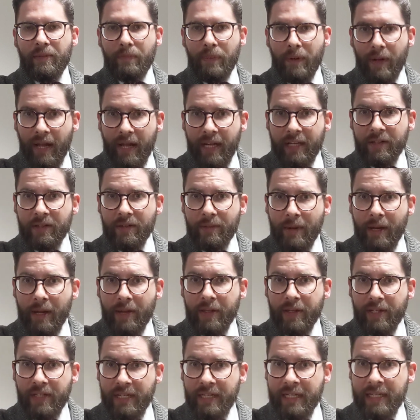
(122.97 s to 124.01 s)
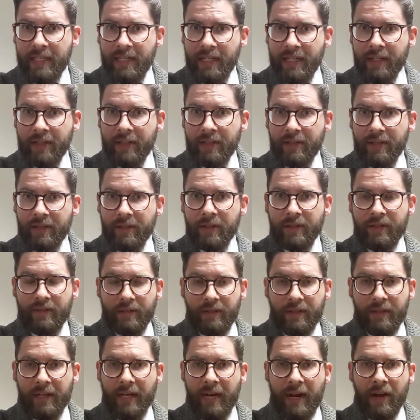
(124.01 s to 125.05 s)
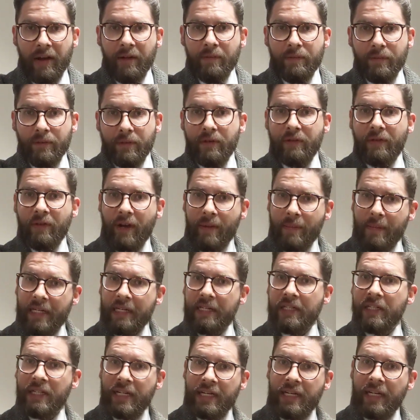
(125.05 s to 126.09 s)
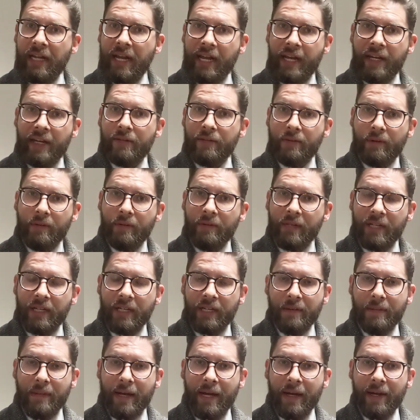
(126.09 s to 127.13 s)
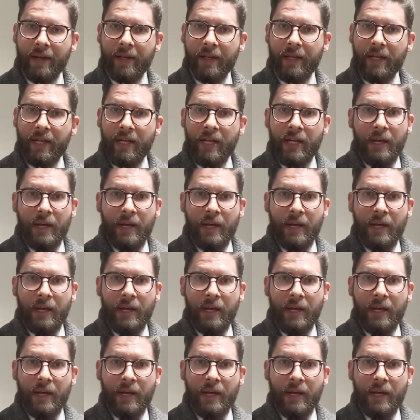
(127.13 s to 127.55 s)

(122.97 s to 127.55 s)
play some other D licks because now I'm in D land, that's what I'm thinking about.